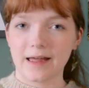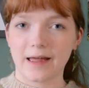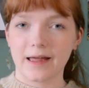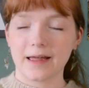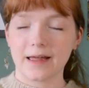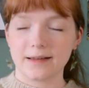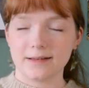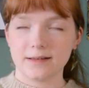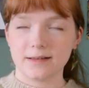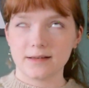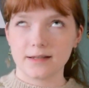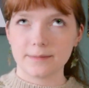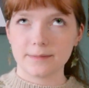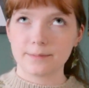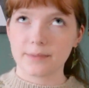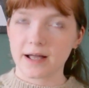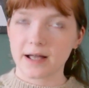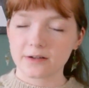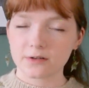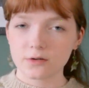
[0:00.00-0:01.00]
and the
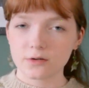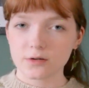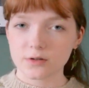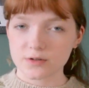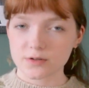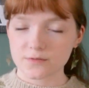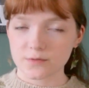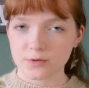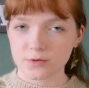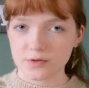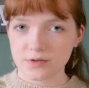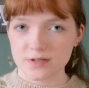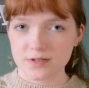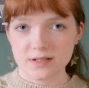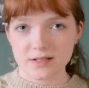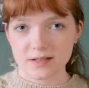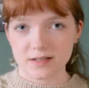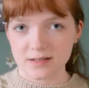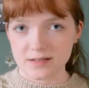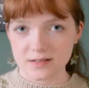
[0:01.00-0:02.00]
pattern calls for
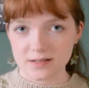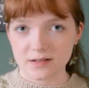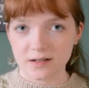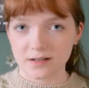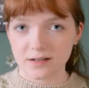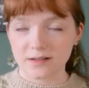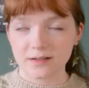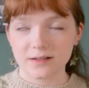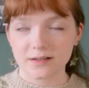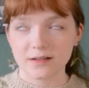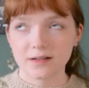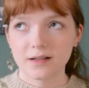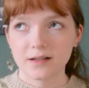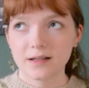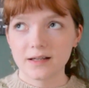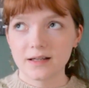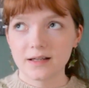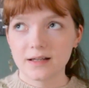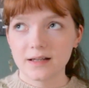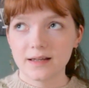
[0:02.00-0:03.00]
Sandnes garn
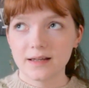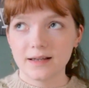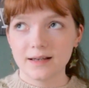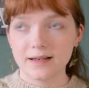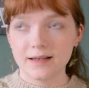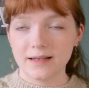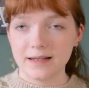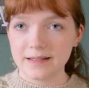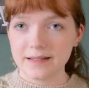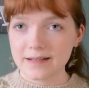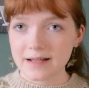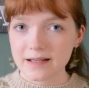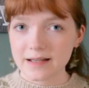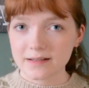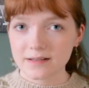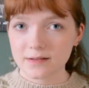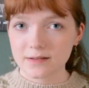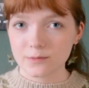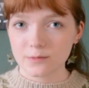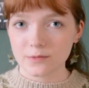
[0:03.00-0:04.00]
line,
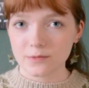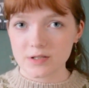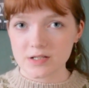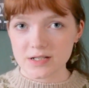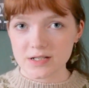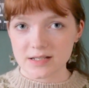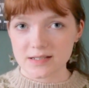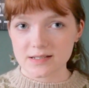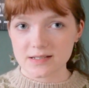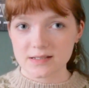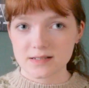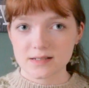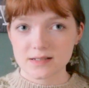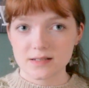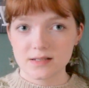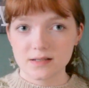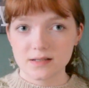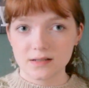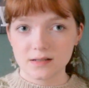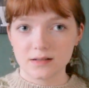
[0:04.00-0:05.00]
which
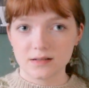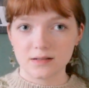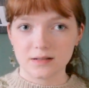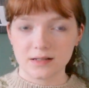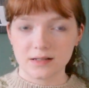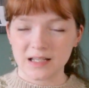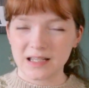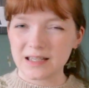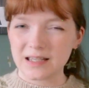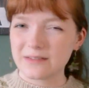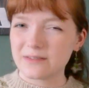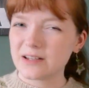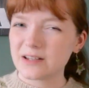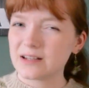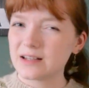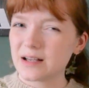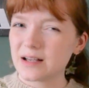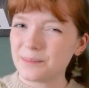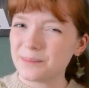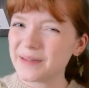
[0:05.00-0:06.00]
has like
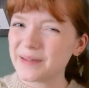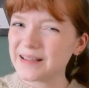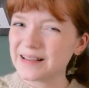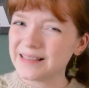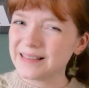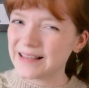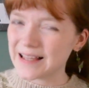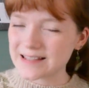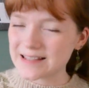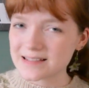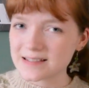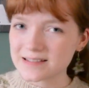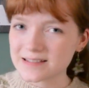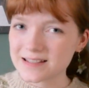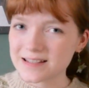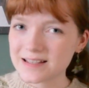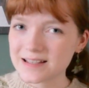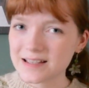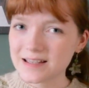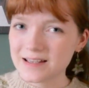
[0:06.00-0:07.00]
even a bit less
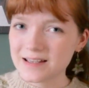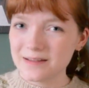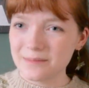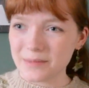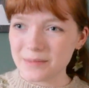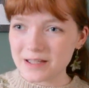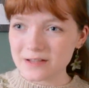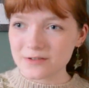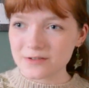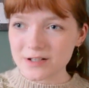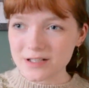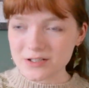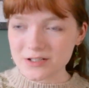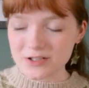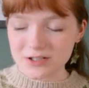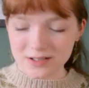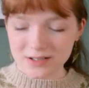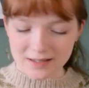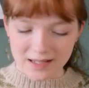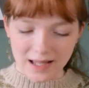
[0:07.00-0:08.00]

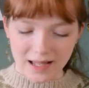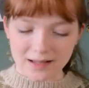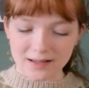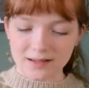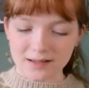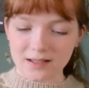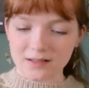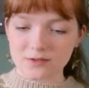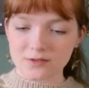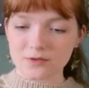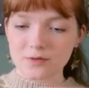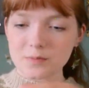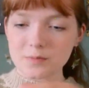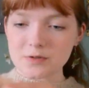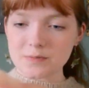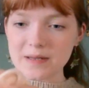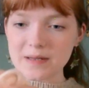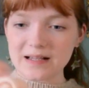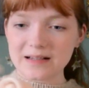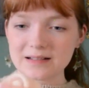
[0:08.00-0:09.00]
meterage than the drop
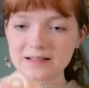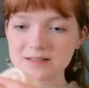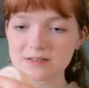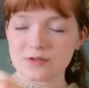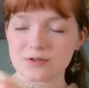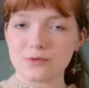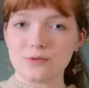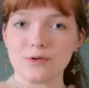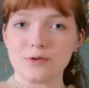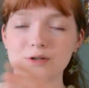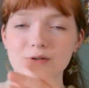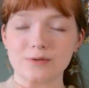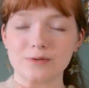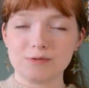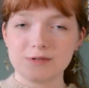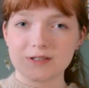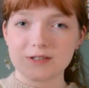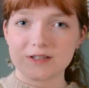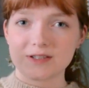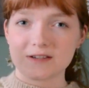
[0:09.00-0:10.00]
spell, so you
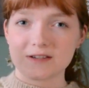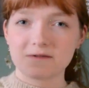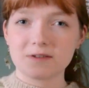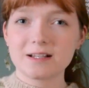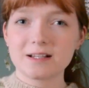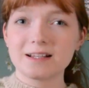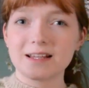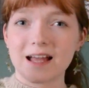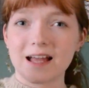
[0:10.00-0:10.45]
definitely